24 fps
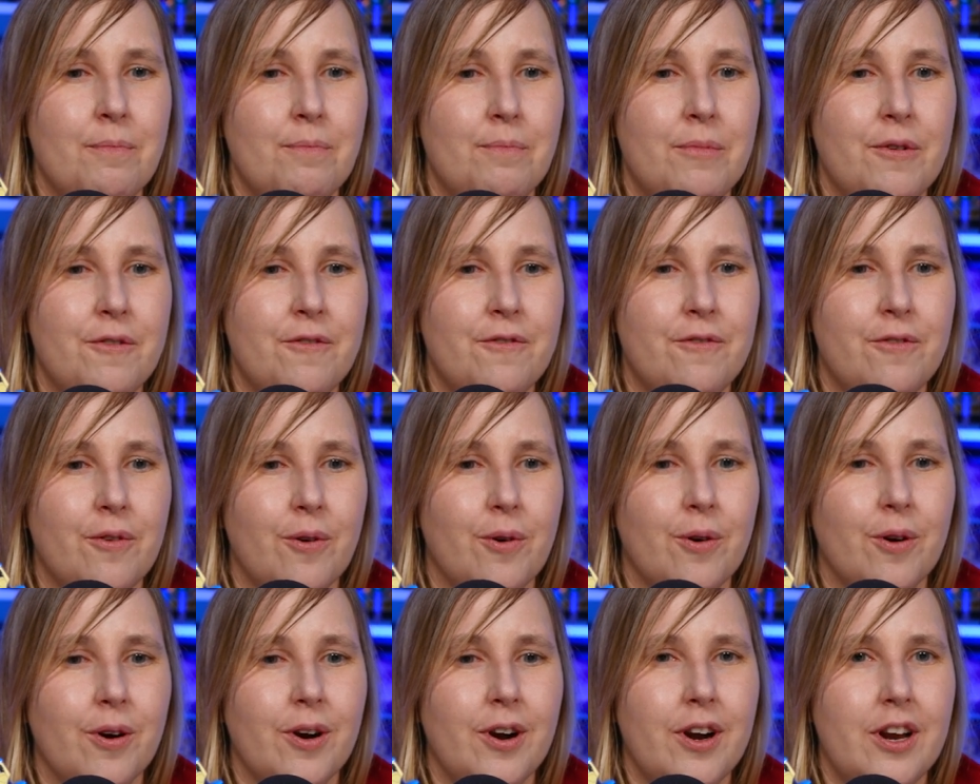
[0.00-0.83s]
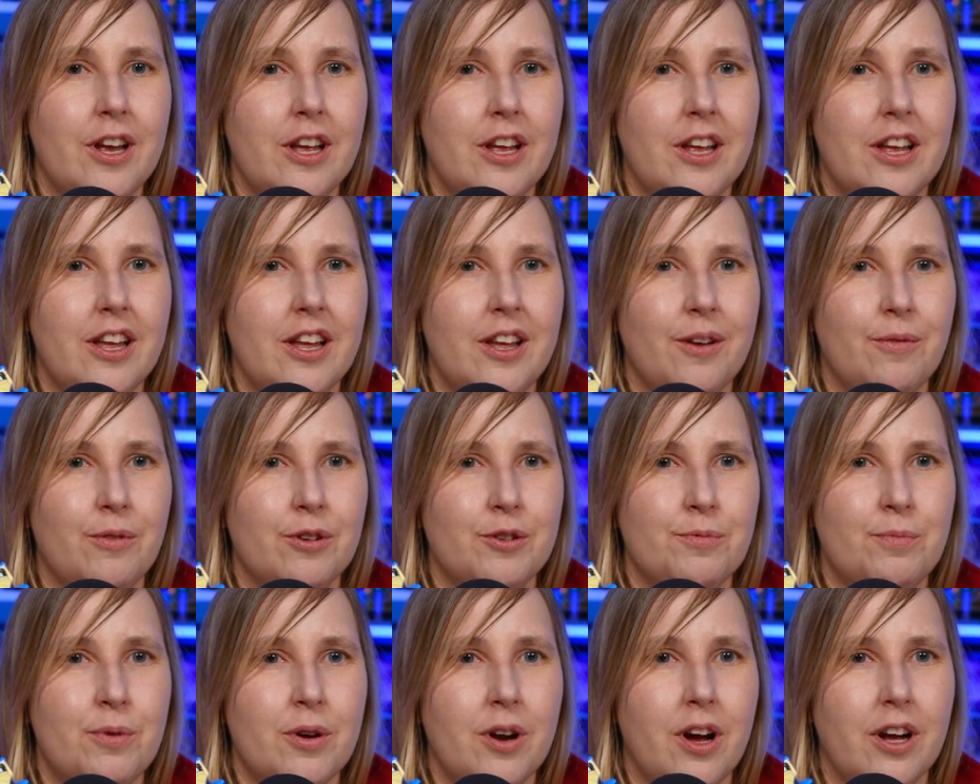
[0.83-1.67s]
before it
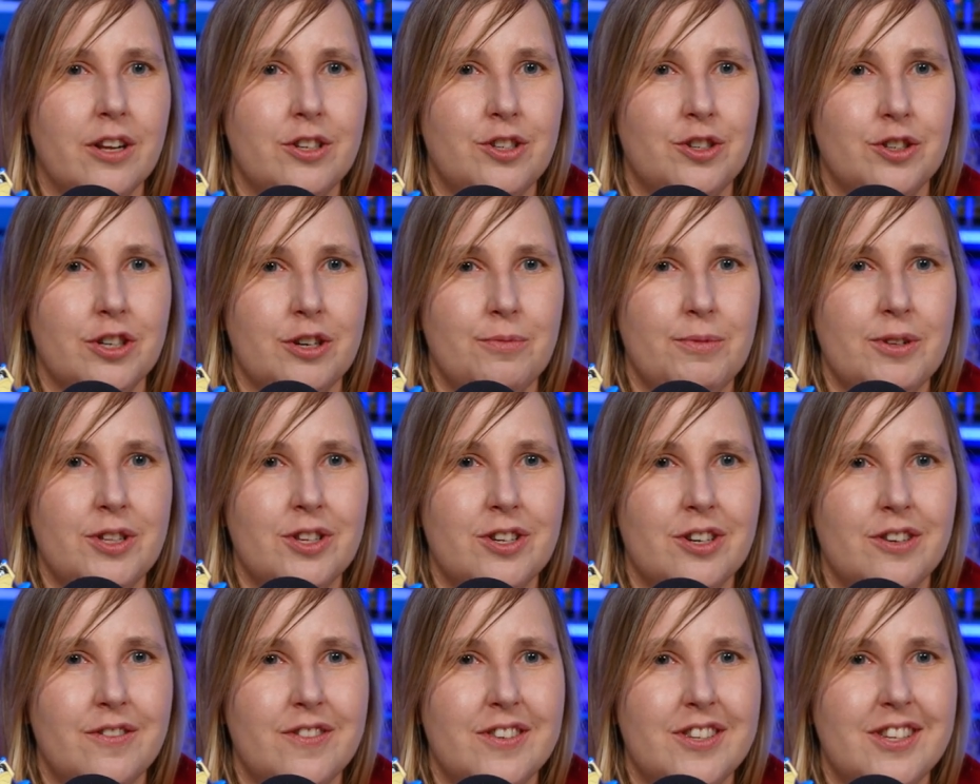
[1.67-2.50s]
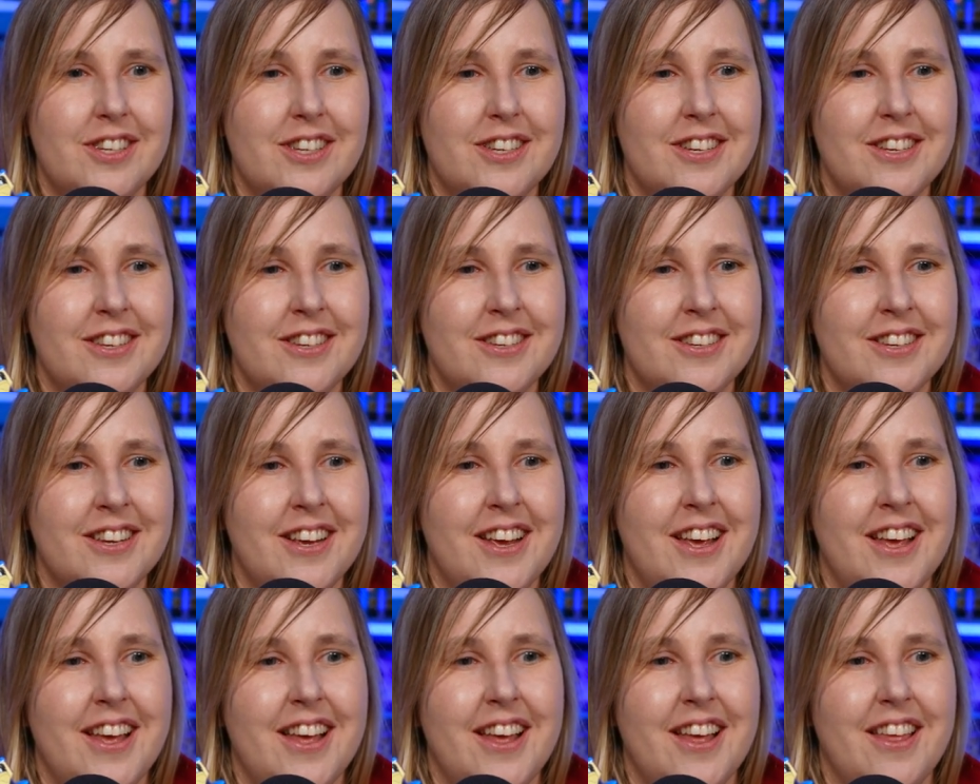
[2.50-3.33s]
was put on streaming services
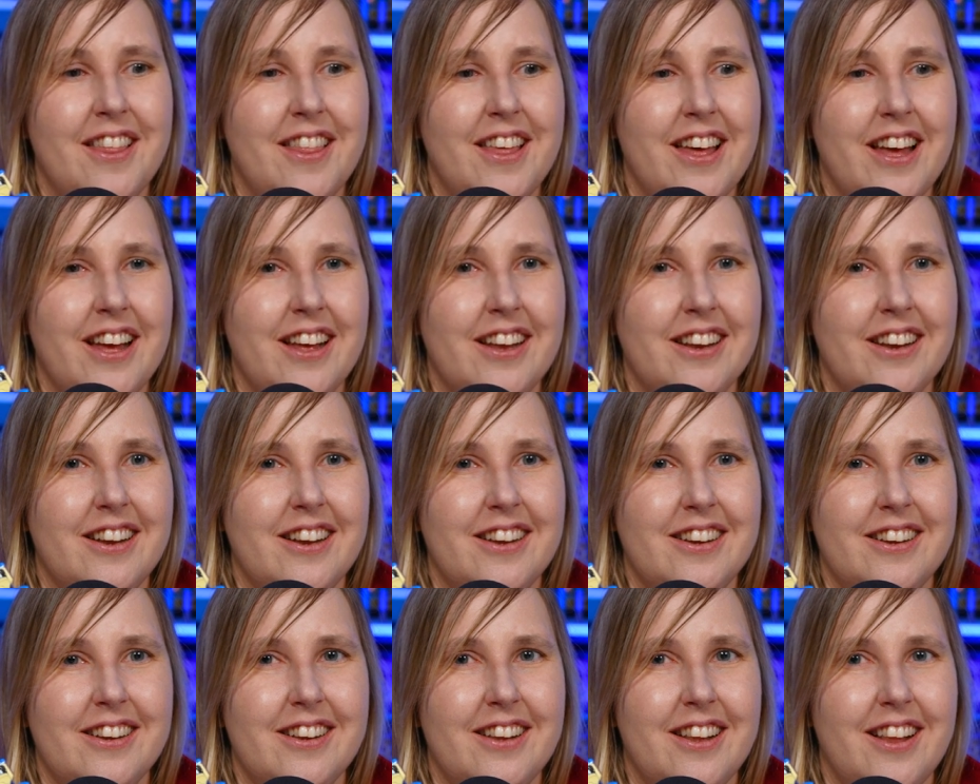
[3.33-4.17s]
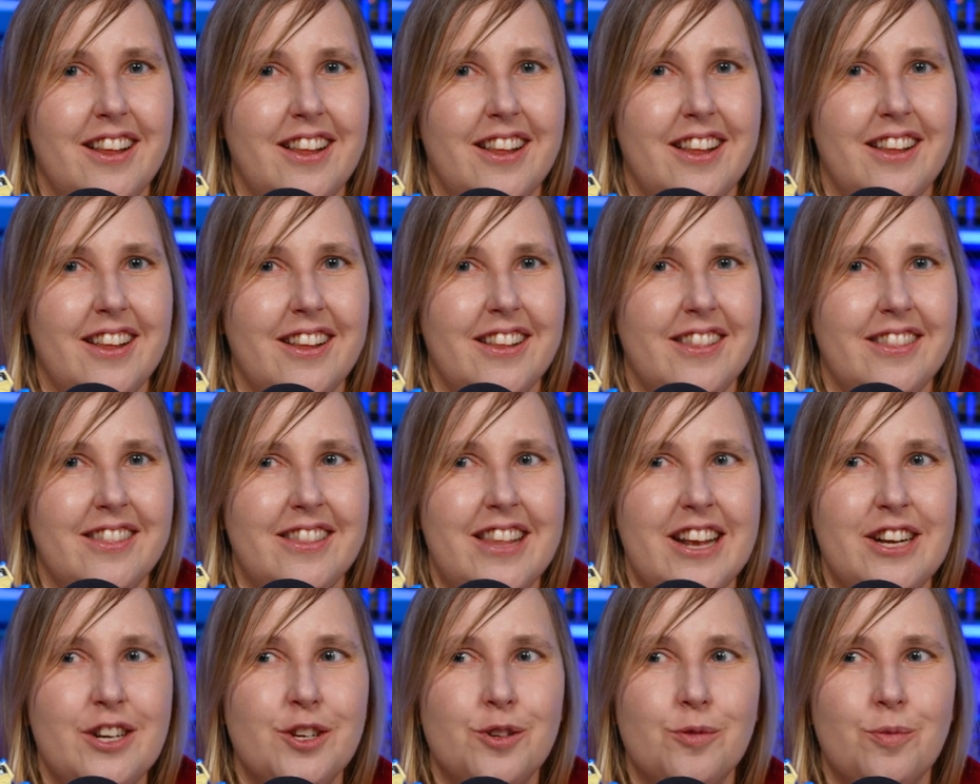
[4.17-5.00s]
that
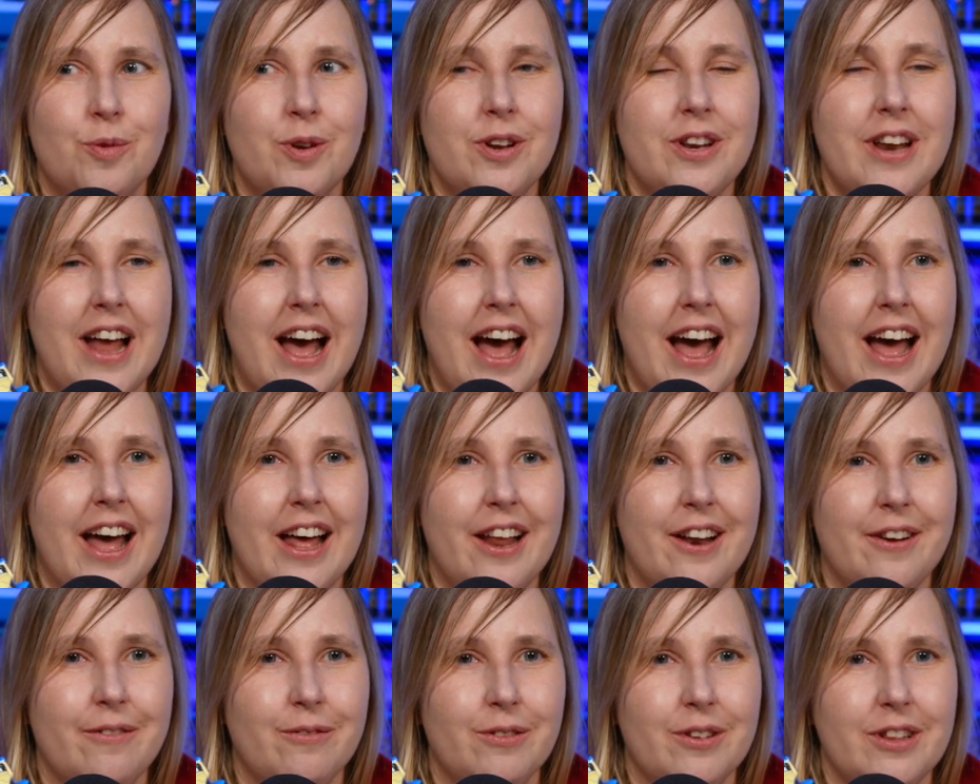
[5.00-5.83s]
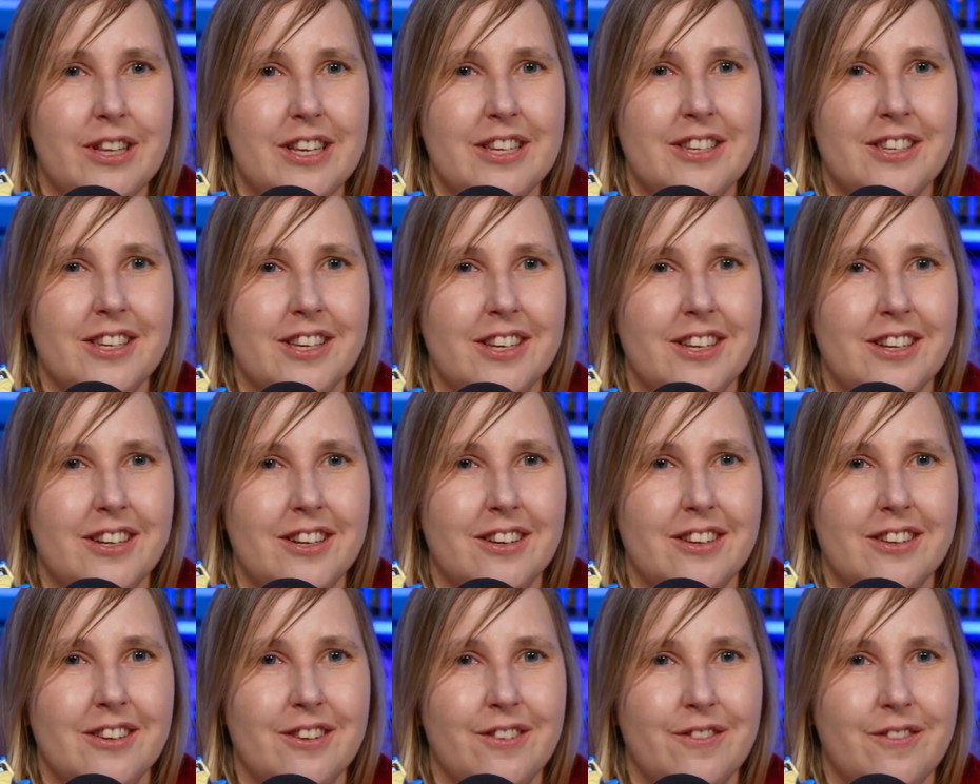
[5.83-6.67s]
they just would not release it,
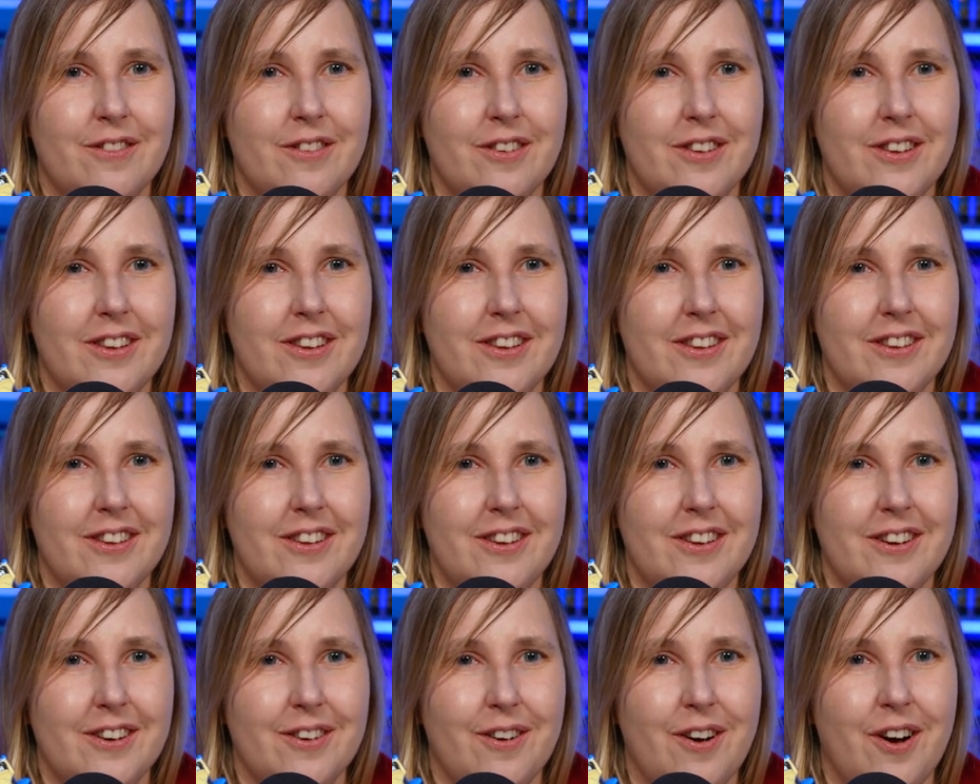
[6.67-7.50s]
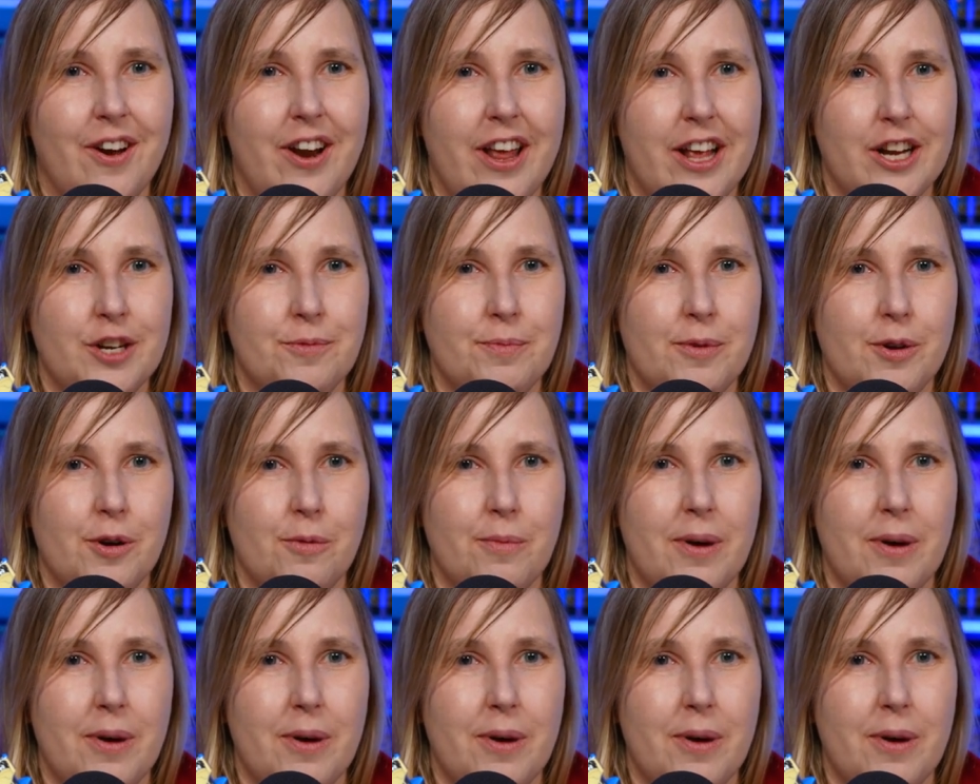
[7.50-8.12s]
on HBO